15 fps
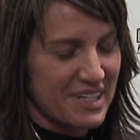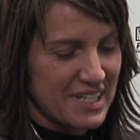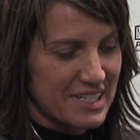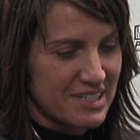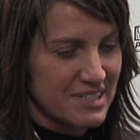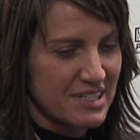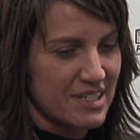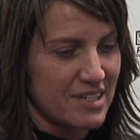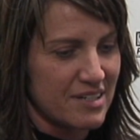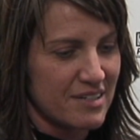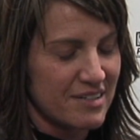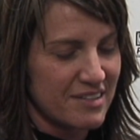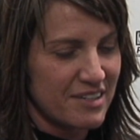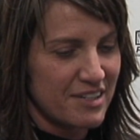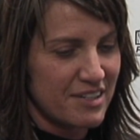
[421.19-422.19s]
because,
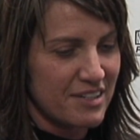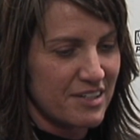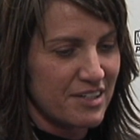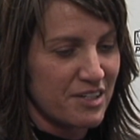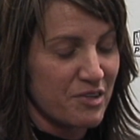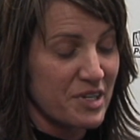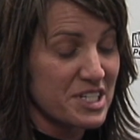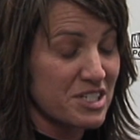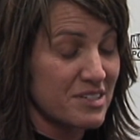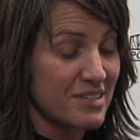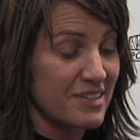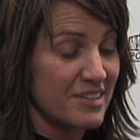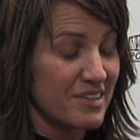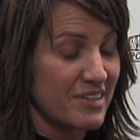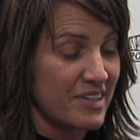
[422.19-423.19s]
you know, it's
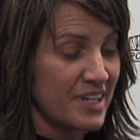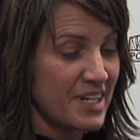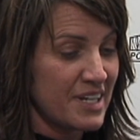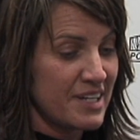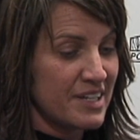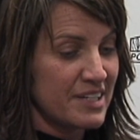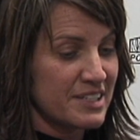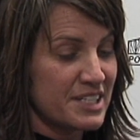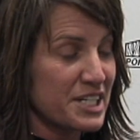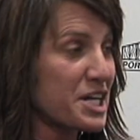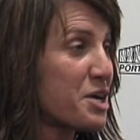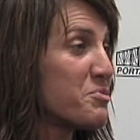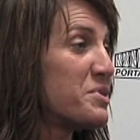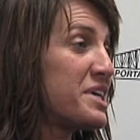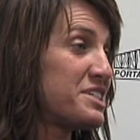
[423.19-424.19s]
to
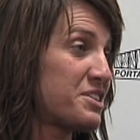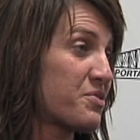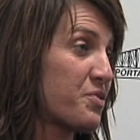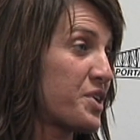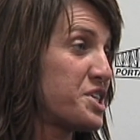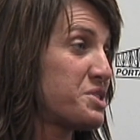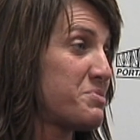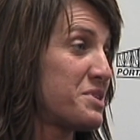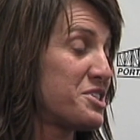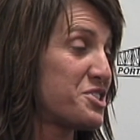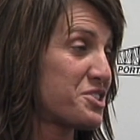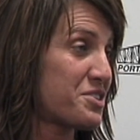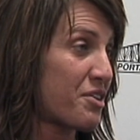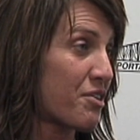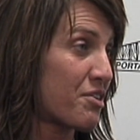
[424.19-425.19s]
come in as a freshman and
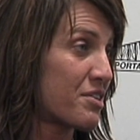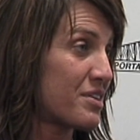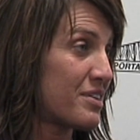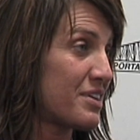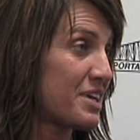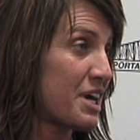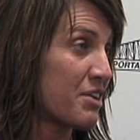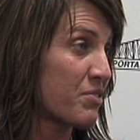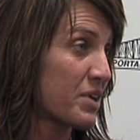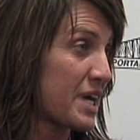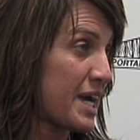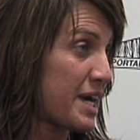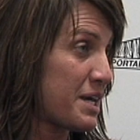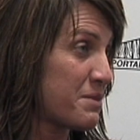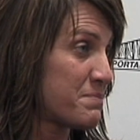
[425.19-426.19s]
start every
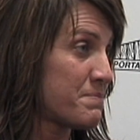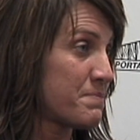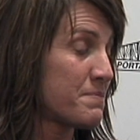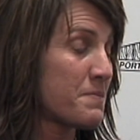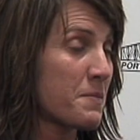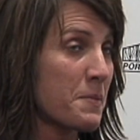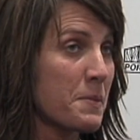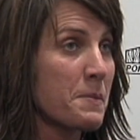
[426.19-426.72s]
game,